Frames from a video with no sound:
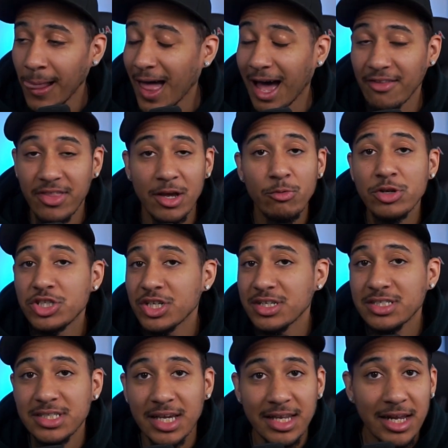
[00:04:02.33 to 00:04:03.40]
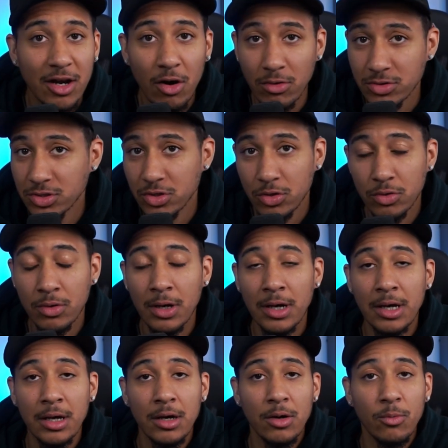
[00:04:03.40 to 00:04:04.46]
I think we just seen it also
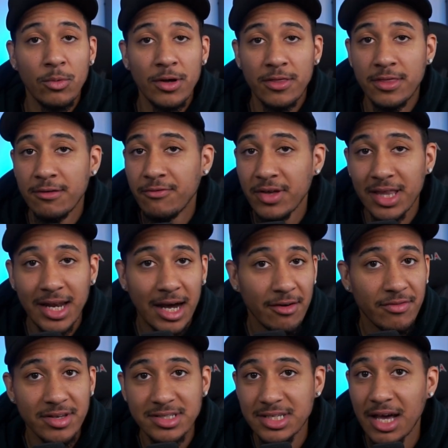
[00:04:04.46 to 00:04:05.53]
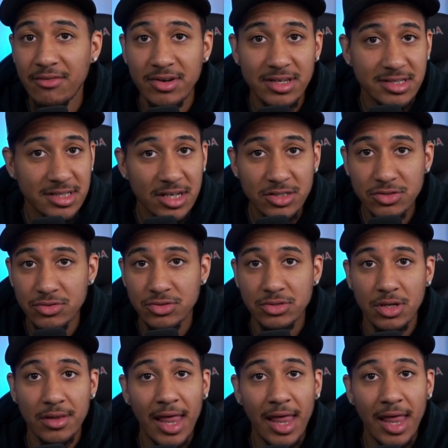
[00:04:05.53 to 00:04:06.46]
with the Philadelphia 76ers.